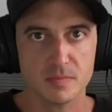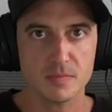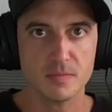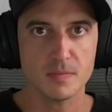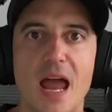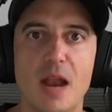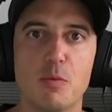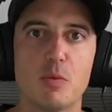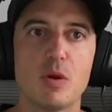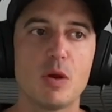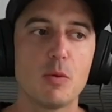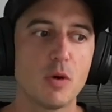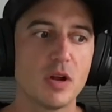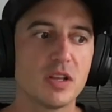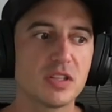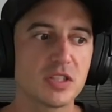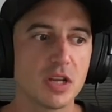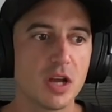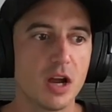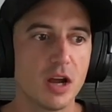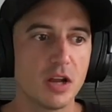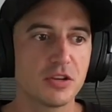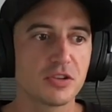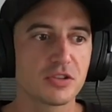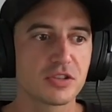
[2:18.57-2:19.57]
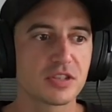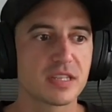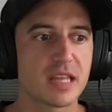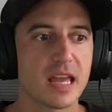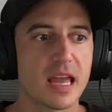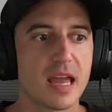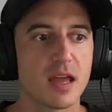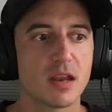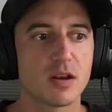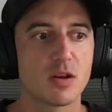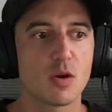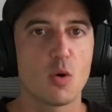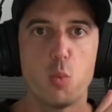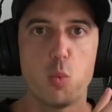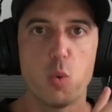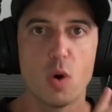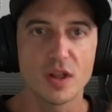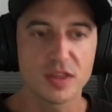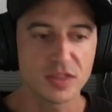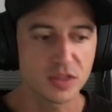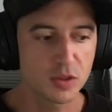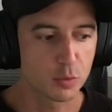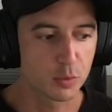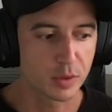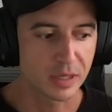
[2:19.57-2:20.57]
And we want to understand
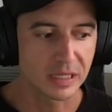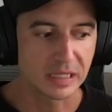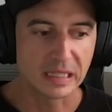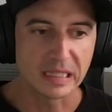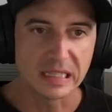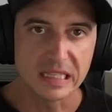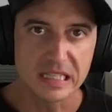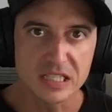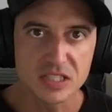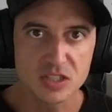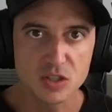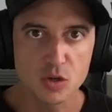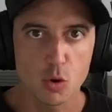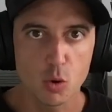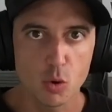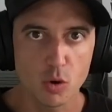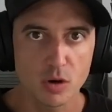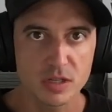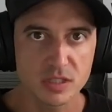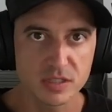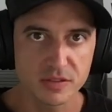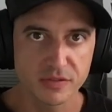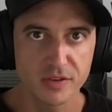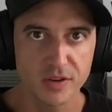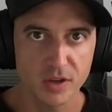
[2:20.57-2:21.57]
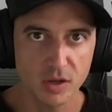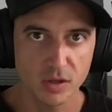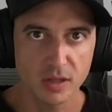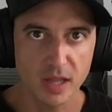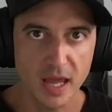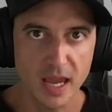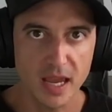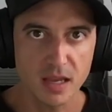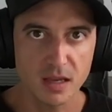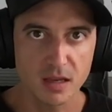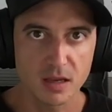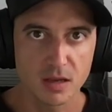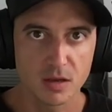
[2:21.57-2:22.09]
what the release chords feel like